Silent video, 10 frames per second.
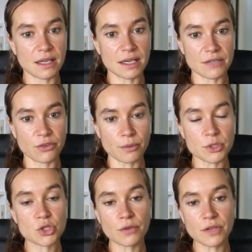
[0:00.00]
from the
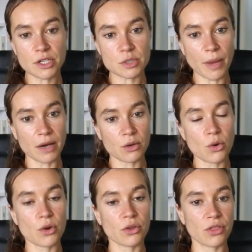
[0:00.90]
cervical spinal
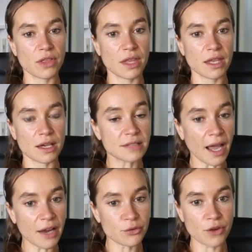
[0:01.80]
cord, the
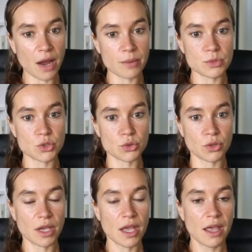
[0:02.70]
diaphragm, so
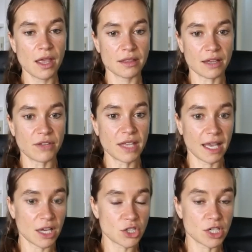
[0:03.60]
that we can
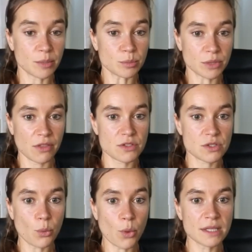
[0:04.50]
actually breathe. So
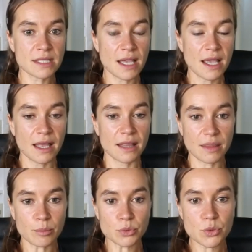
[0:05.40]
once the
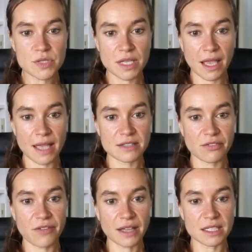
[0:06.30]
bruising has
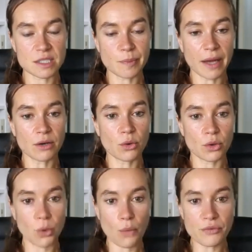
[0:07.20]
affected spinal cord
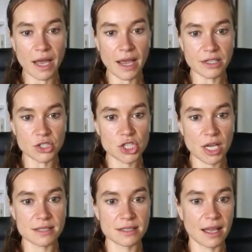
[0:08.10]
overlying the
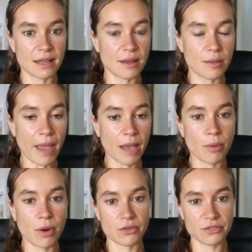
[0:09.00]
chest and the back
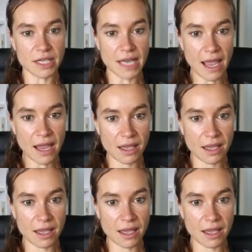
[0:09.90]
part of the neck,